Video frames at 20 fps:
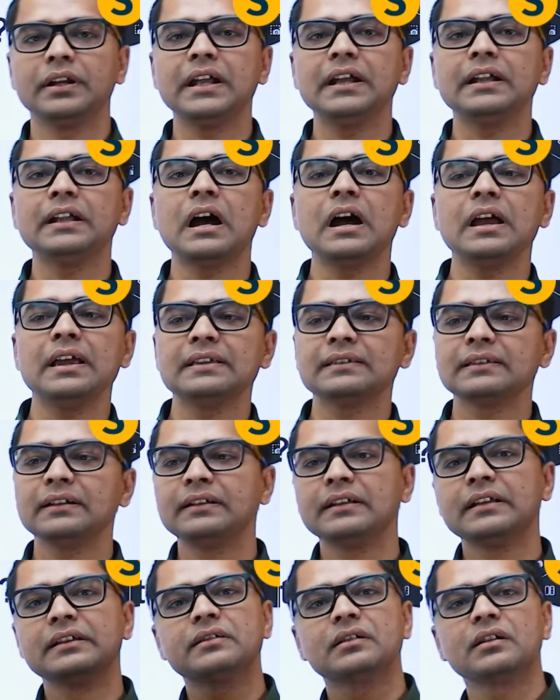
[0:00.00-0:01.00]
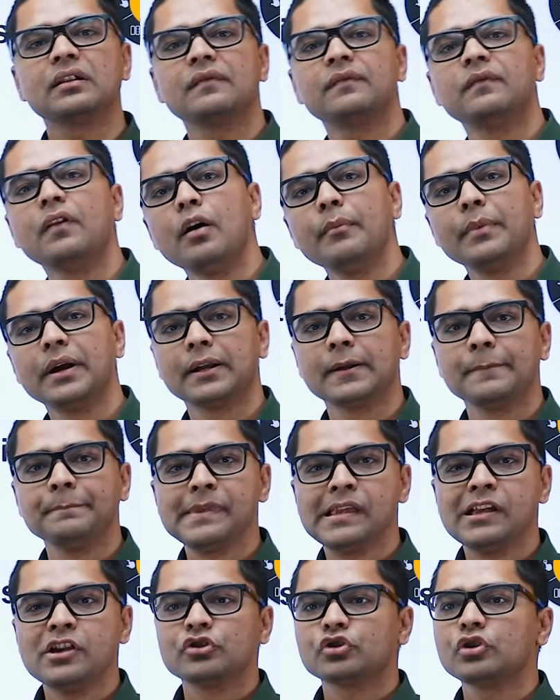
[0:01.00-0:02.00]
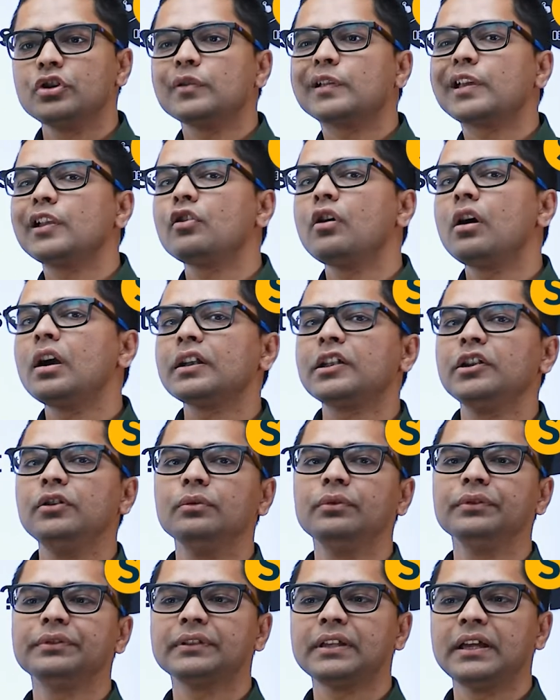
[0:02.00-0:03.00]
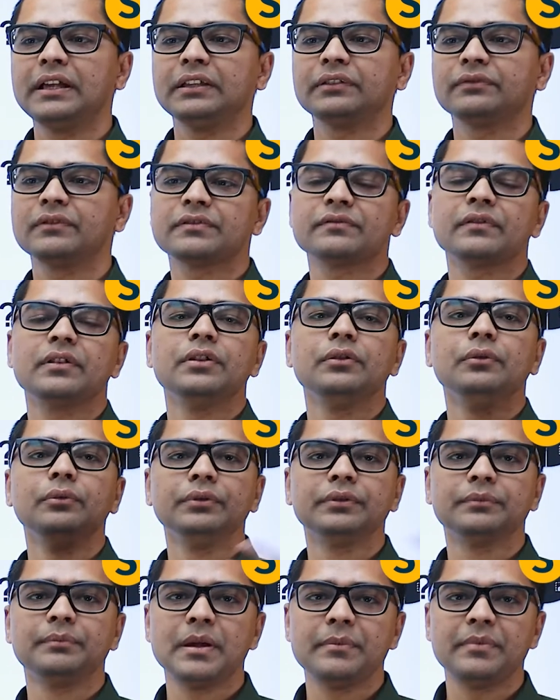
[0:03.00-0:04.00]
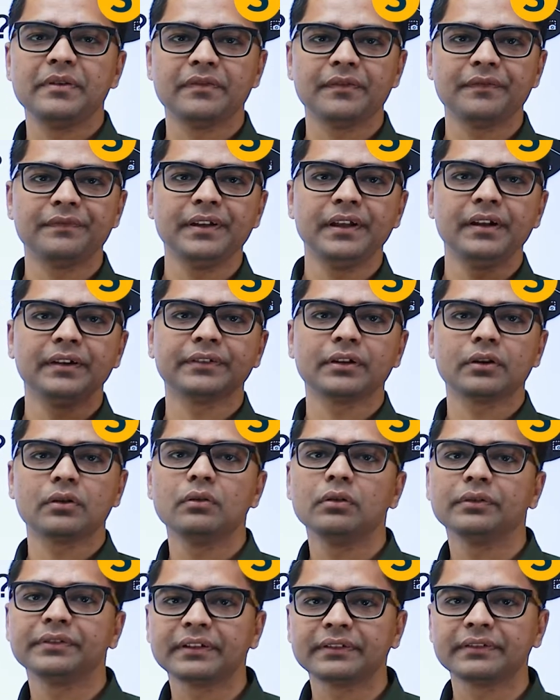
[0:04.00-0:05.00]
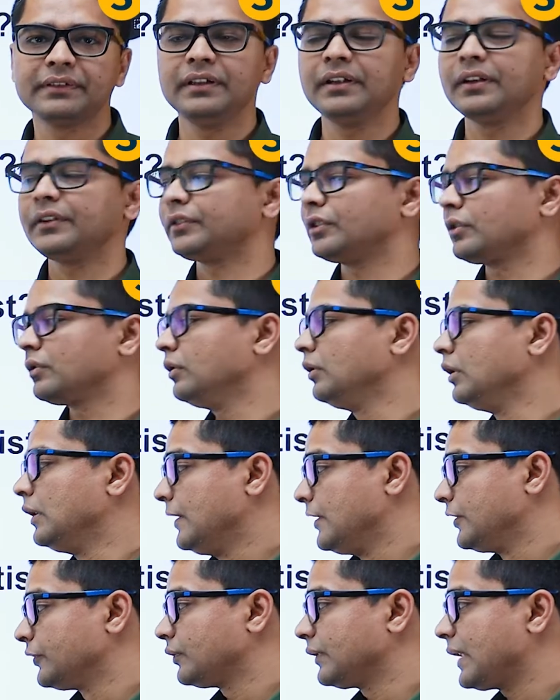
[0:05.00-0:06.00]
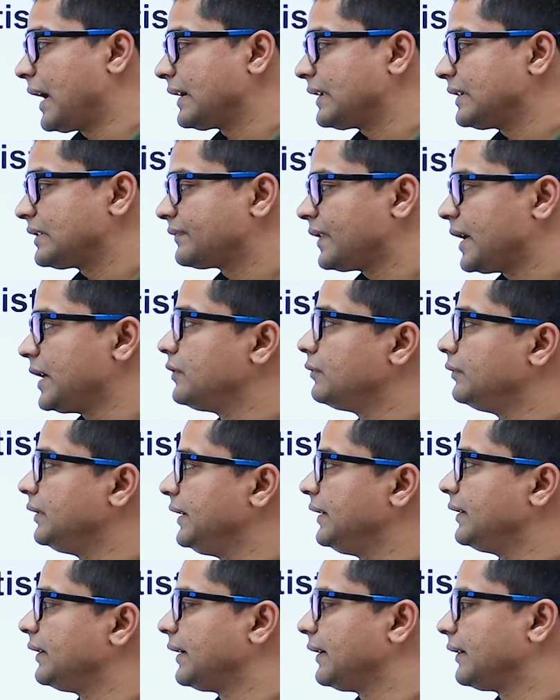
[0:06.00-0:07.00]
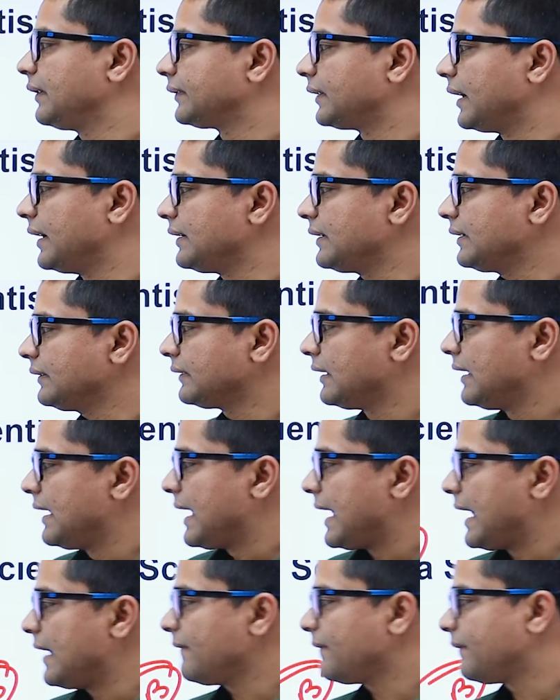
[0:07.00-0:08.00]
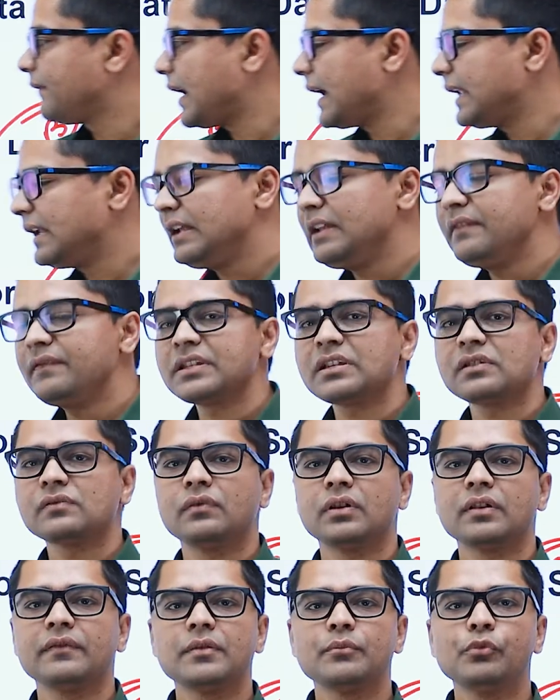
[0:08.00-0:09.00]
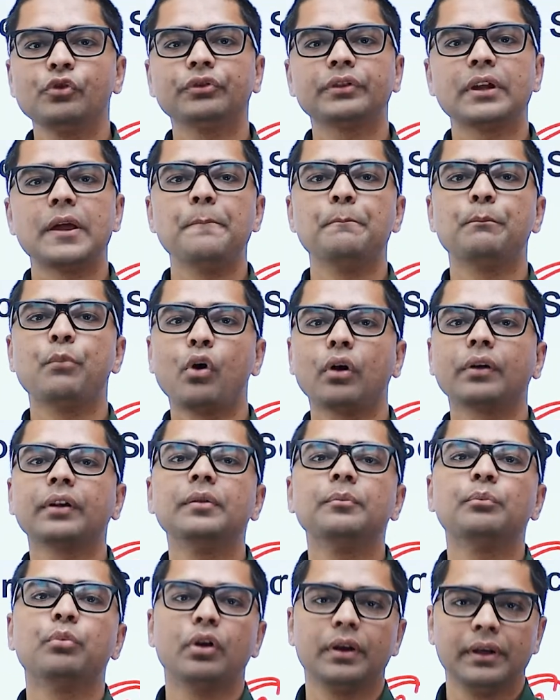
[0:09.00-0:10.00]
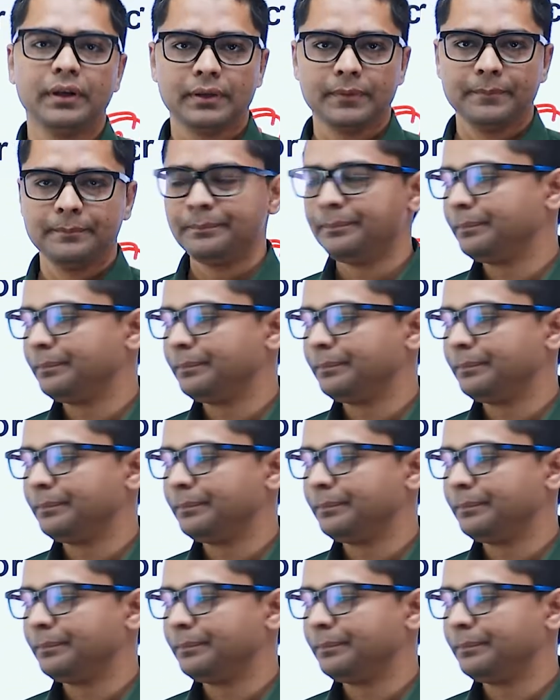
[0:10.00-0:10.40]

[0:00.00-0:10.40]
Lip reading: data is in digital format. So you cannot use things which were used maybe 50 years ago, 60 years ago. So that is why you need a data scientist. And finally, which is one of the most important point,